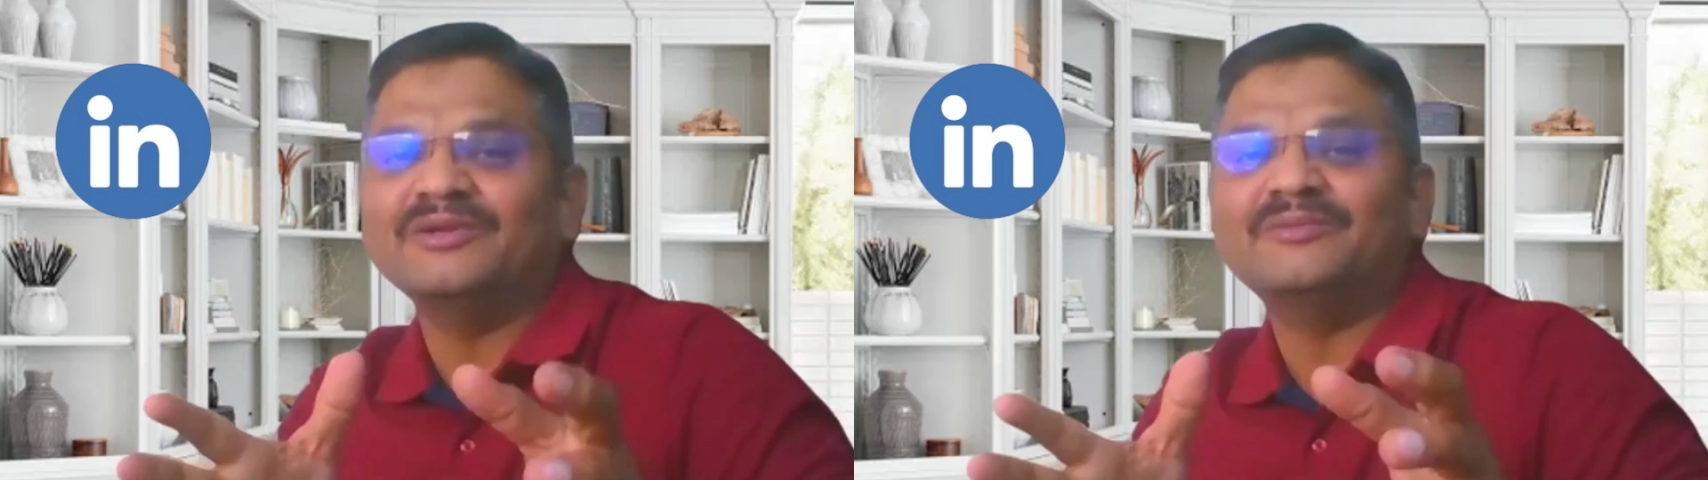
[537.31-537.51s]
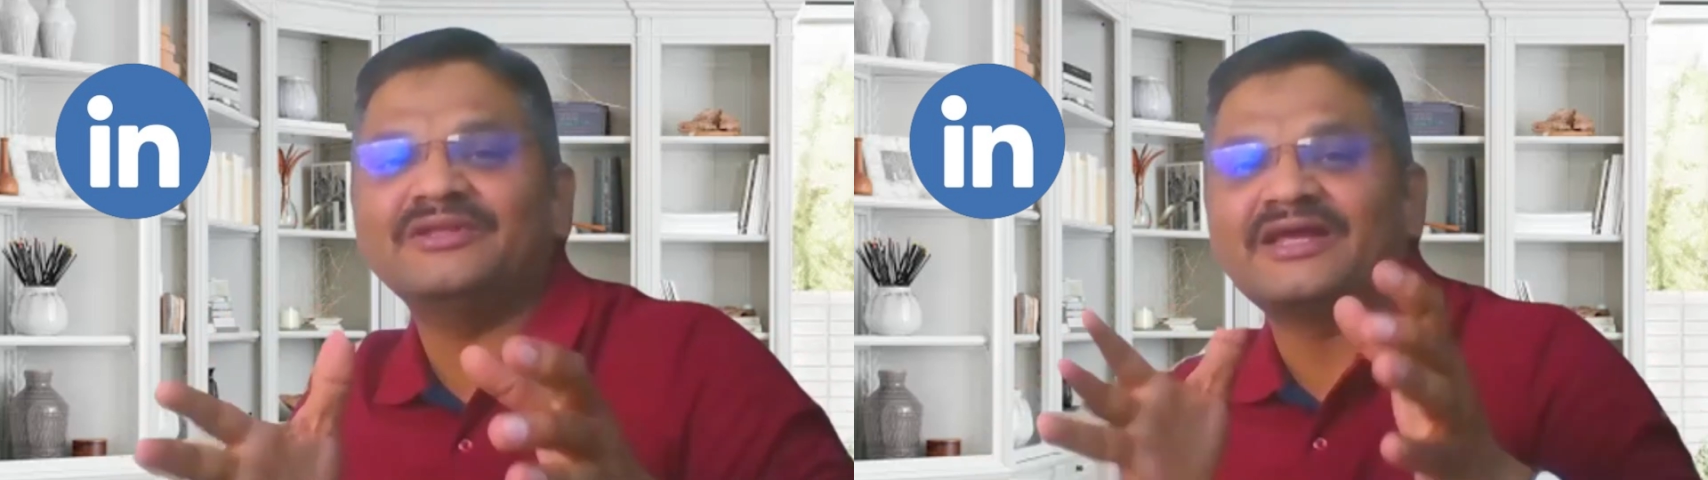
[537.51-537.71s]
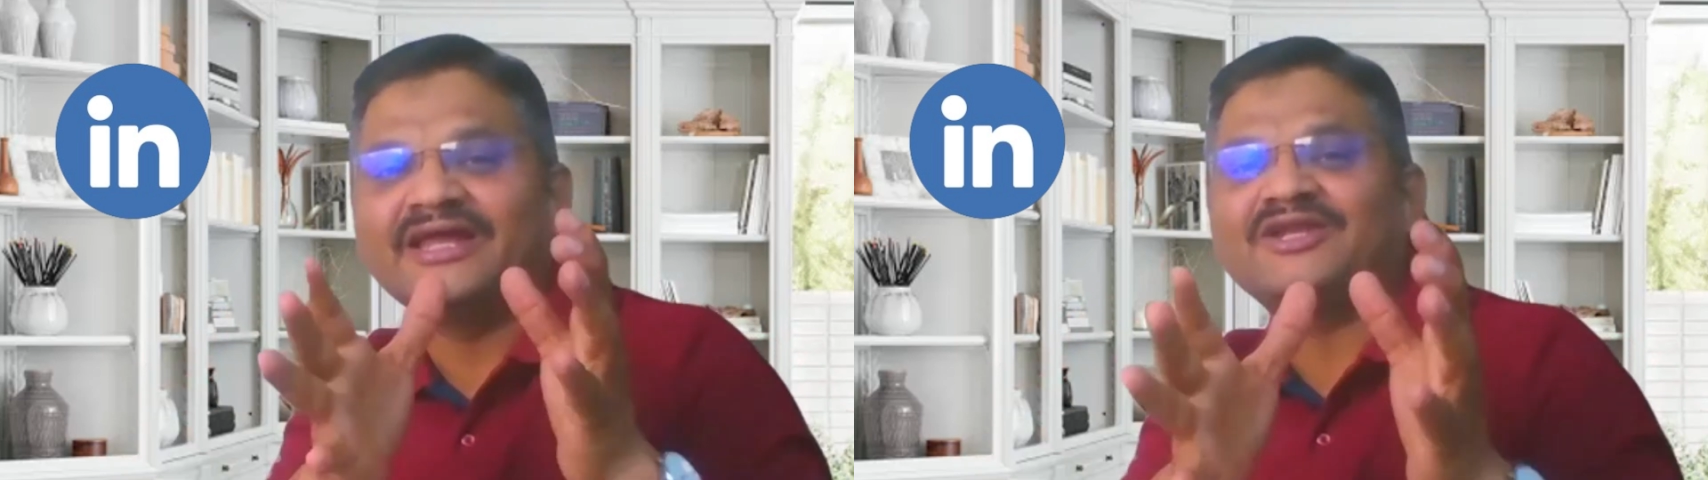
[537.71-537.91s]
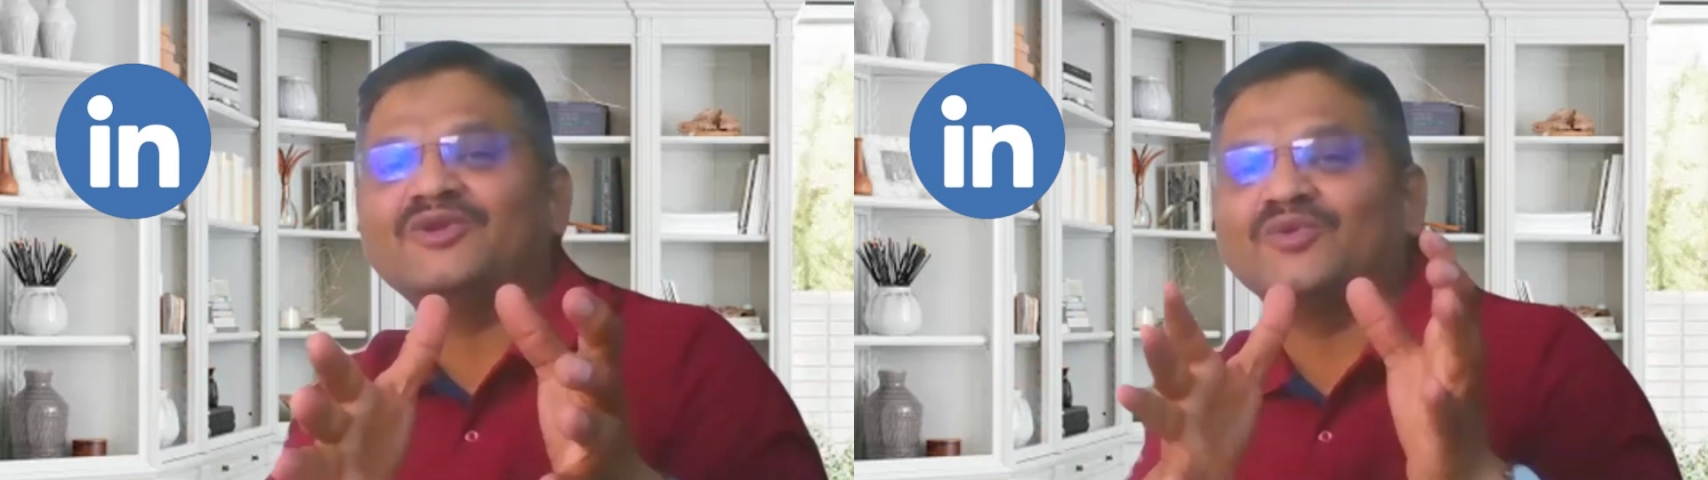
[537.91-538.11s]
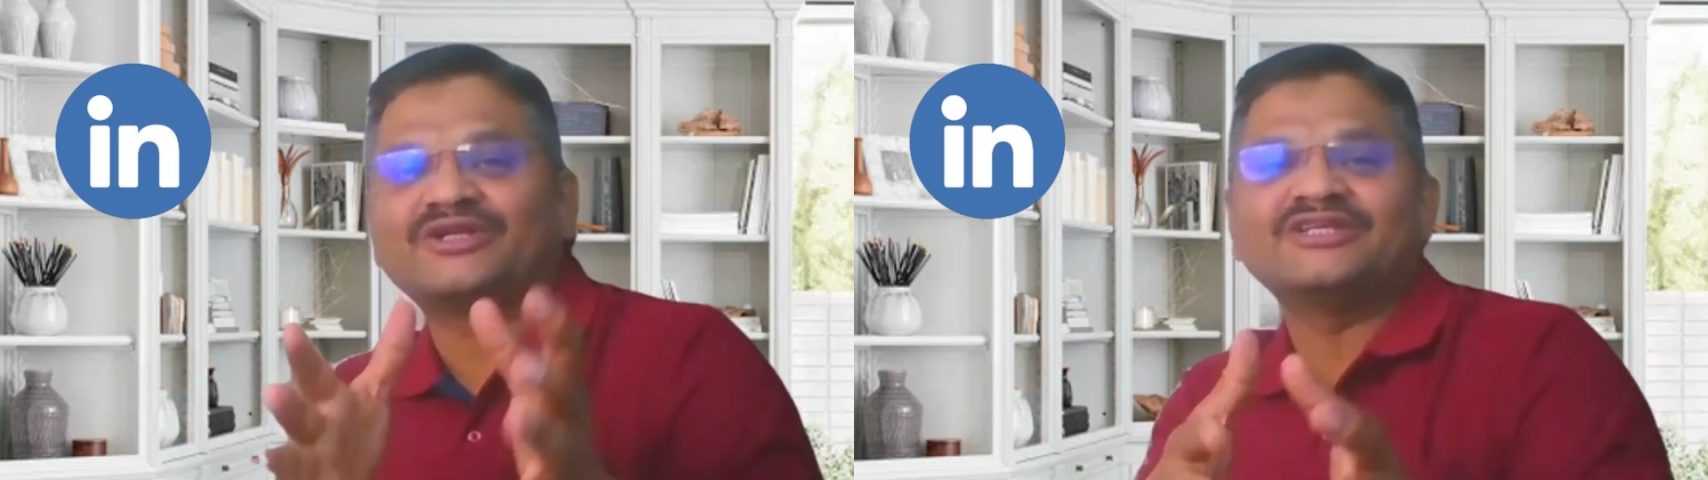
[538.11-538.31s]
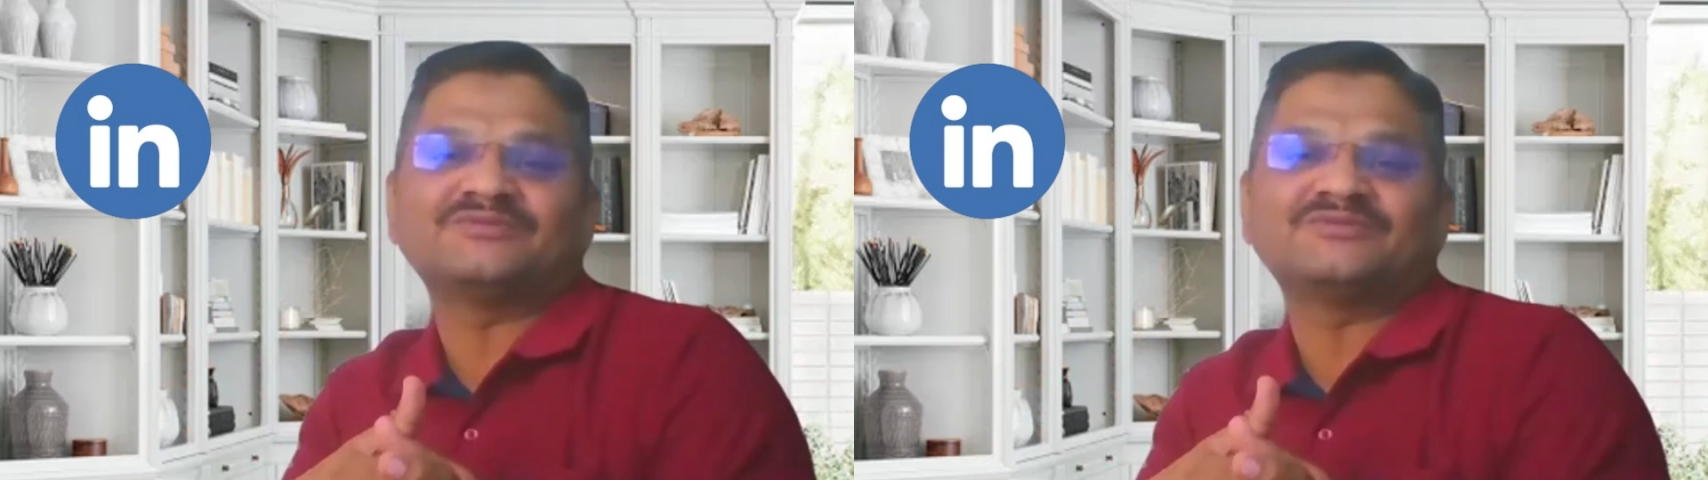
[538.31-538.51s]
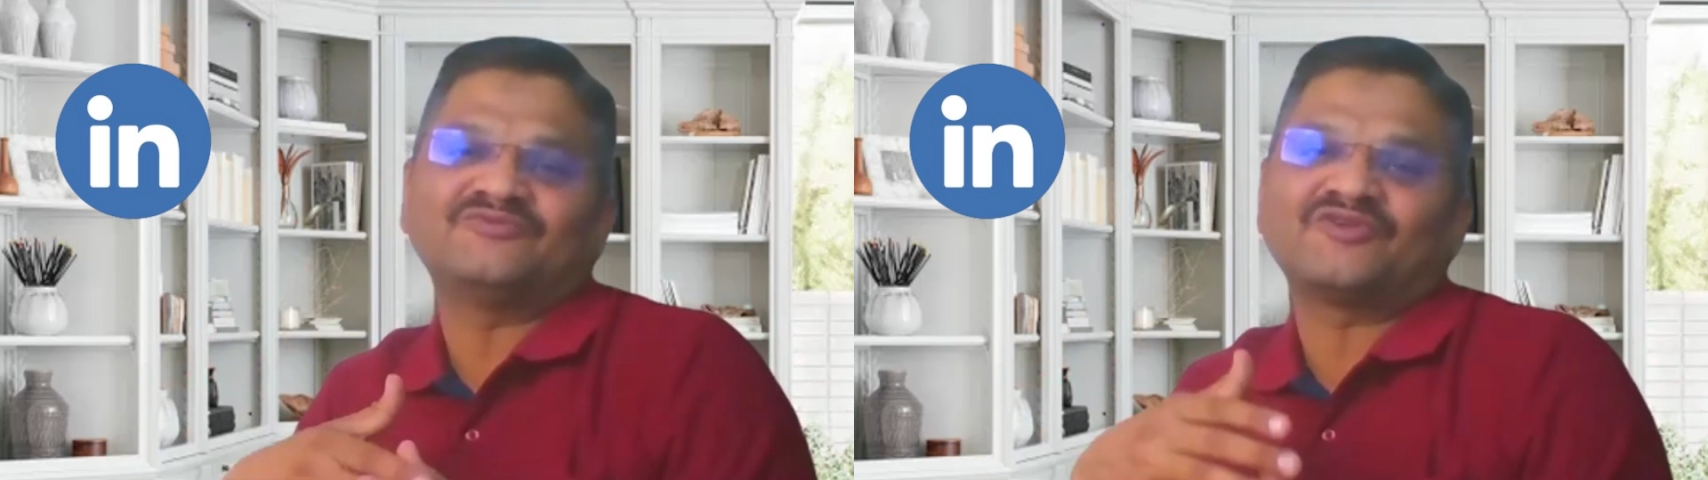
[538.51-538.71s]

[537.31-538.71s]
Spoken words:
will be the get notice